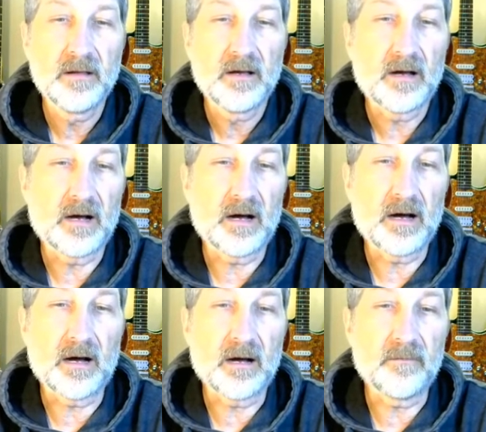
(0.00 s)

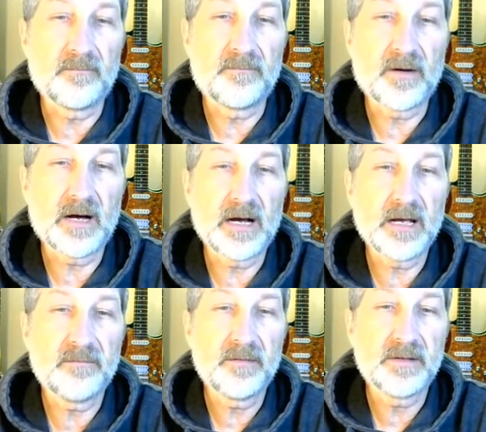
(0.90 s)

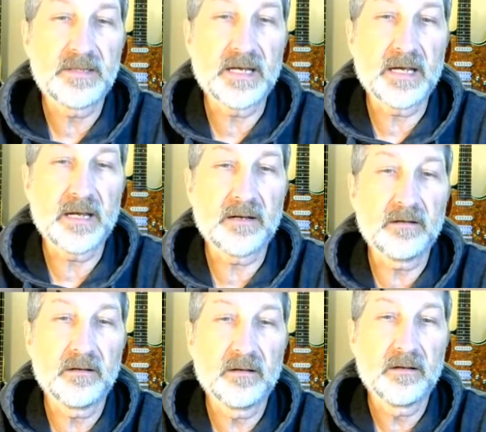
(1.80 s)
5,
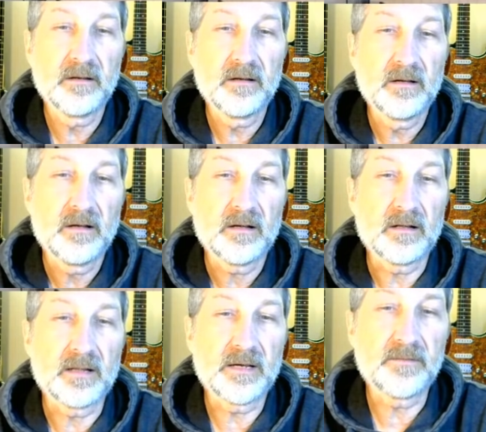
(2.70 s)
10,
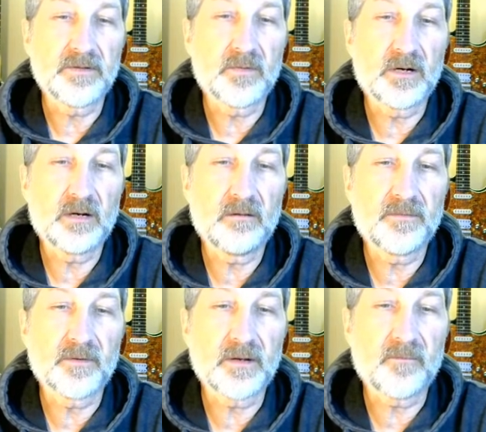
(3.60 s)
11, 12,
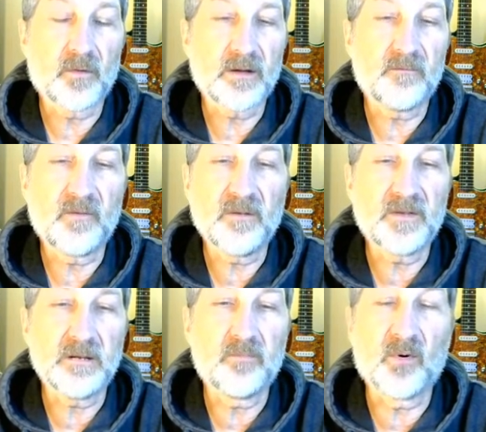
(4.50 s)
13, 14,
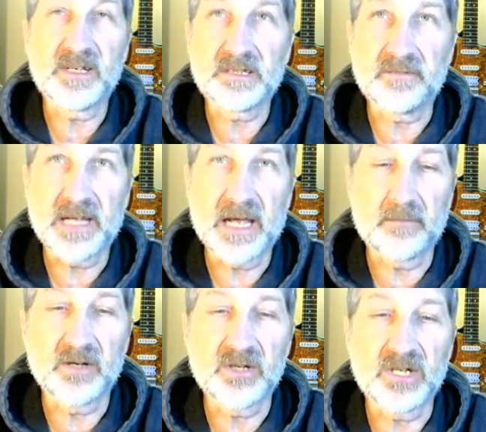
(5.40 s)
15 points of
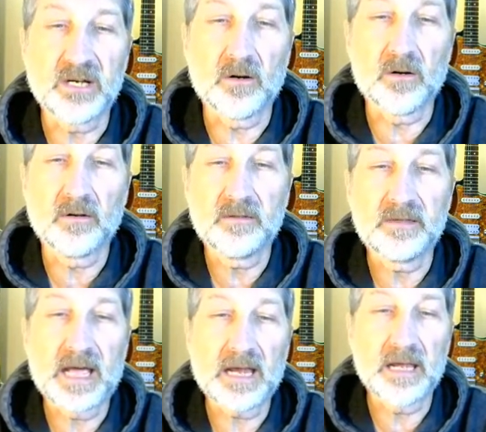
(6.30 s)
damage here
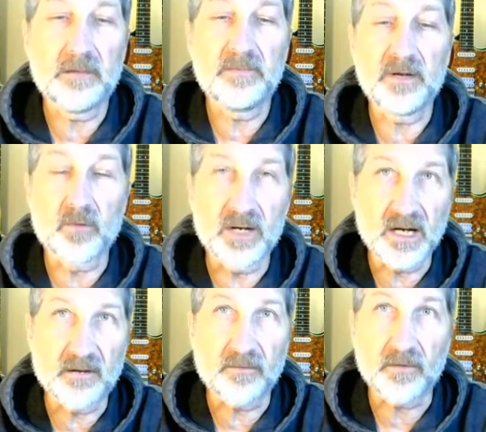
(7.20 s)
that can be
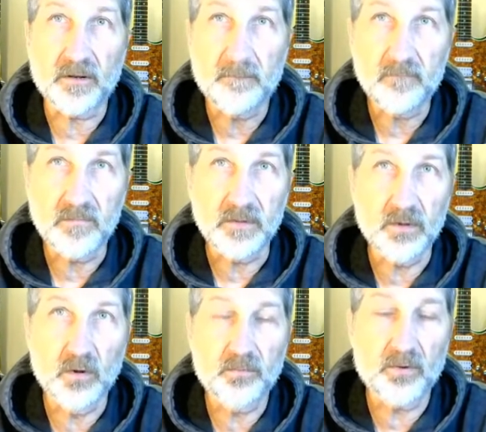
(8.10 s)
recovered.
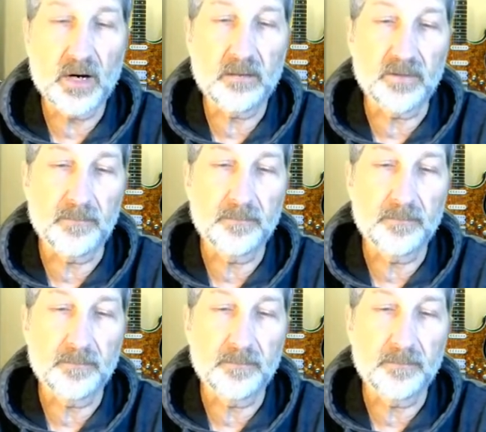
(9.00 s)
No problem.